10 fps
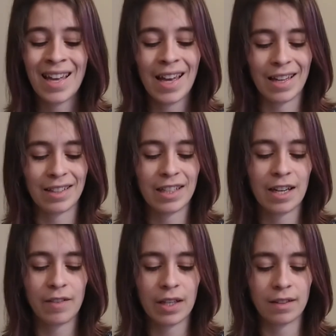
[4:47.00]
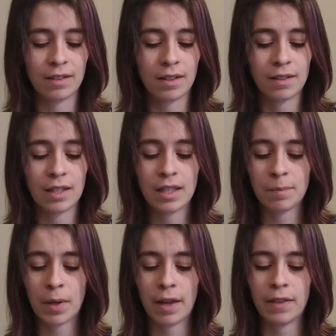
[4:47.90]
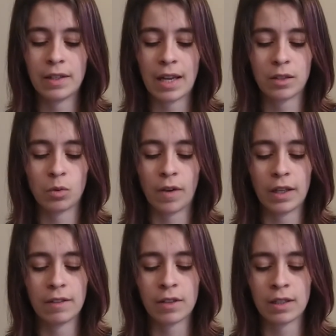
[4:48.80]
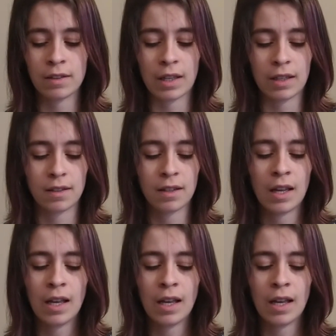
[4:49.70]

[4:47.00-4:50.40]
And here he is, sitting behind the desk without even his kit,